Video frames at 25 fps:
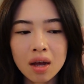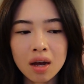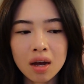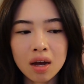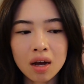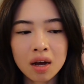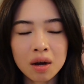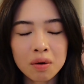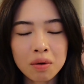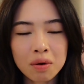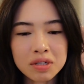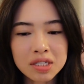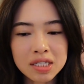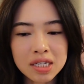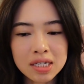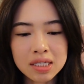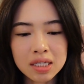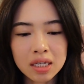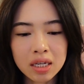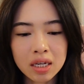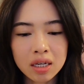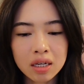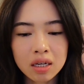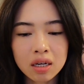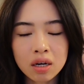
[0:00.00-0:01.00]
what was I
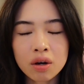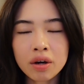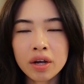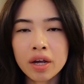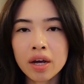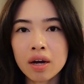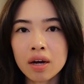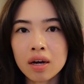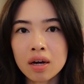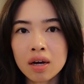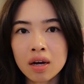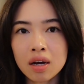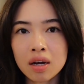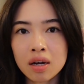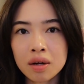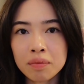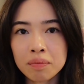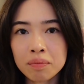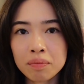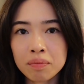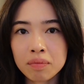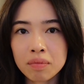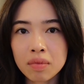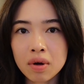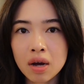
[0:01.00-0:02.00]
saying? Oh
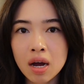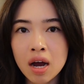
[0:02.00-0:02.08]
yeah,